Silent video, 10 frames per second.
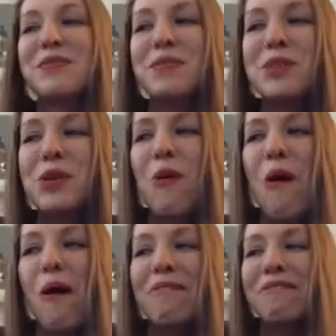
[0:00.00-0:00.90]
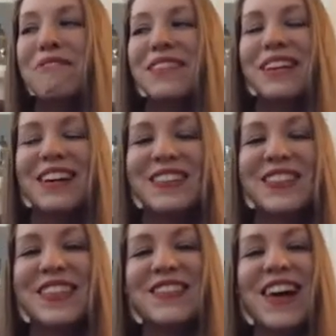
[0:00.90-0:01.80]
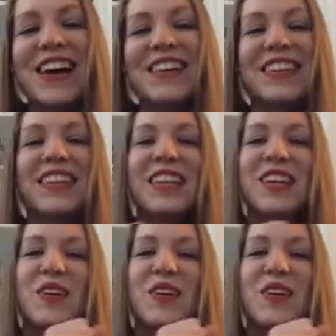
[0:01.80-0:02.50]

from school when no one was around and